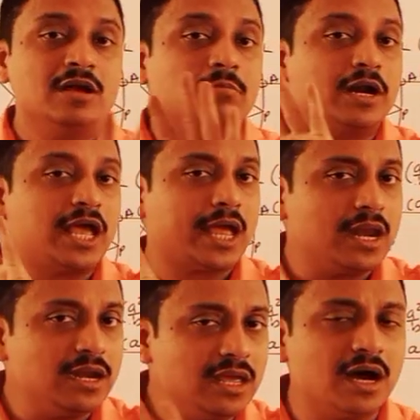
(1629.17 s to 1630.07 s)
But
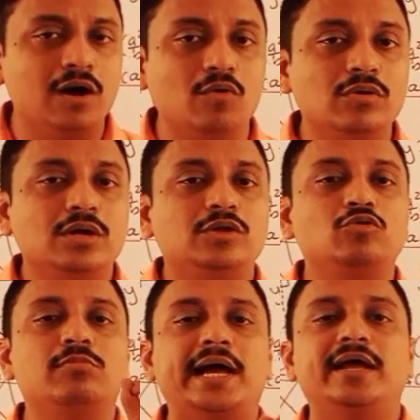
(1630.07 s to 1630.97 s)
anyhow you
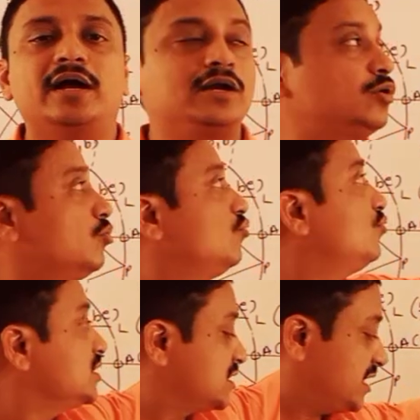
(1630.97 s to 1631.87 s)
by heart to
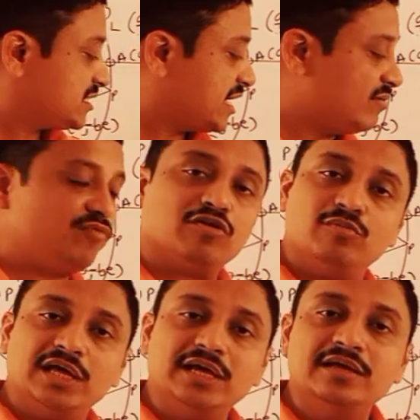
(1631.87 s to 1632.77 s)
first case 9
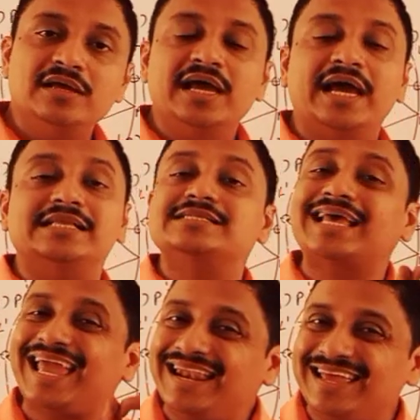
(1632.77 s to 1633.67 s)
formula and
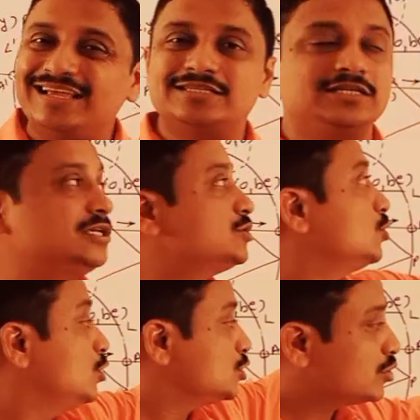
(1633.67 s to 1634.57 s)
second case is
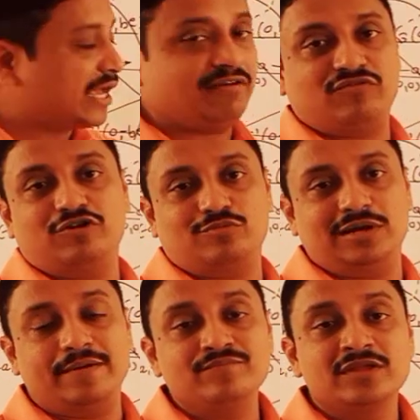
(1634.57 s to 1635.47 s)
also 9 formula.